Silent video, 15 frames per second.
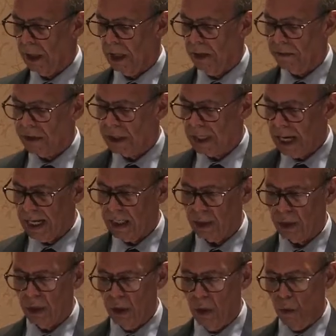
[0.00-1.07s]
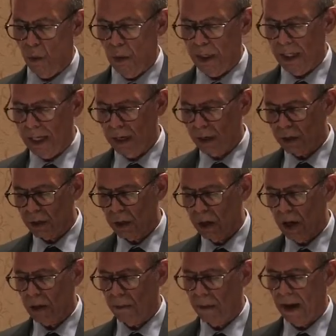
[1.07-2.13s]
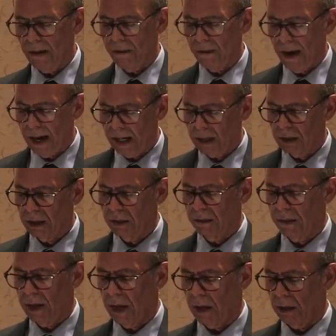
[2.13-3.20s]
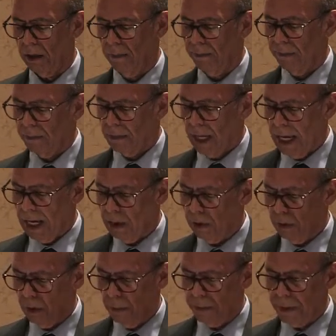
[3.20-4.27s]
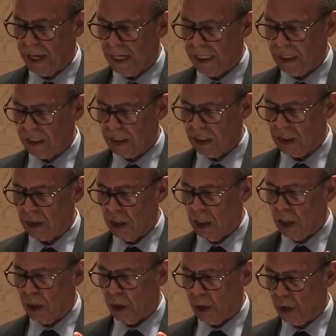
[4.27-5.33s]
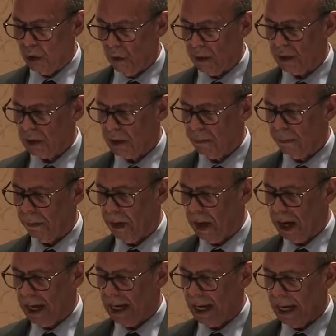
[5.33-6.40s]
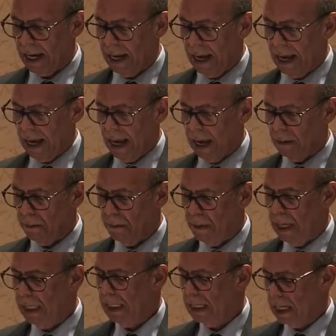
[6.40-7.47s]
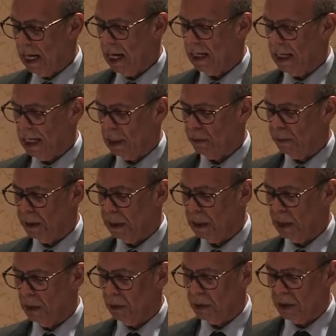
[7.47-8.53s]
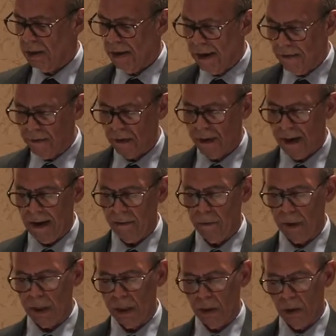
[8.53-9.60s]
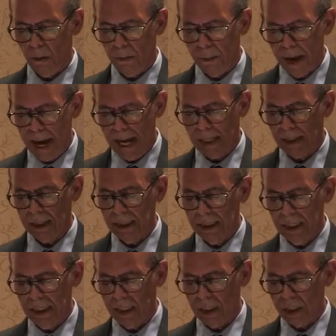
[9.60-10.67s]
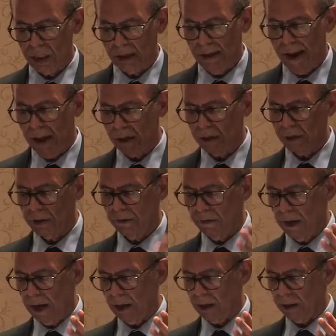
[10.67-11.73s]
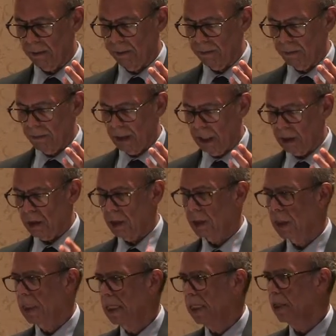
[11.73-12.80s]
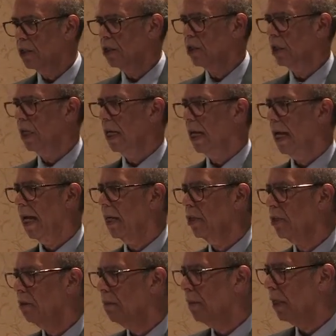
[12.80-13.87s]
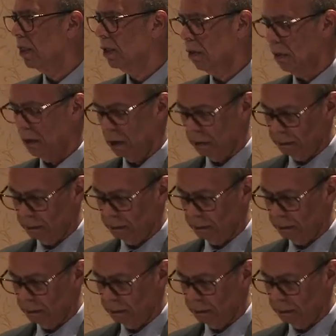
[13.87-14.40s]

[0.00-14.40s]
of science when they are taught by faculty of color, a group that is in short supply at many non-HBCUs, never have we so badly needed scholars of color to teach and to mentor.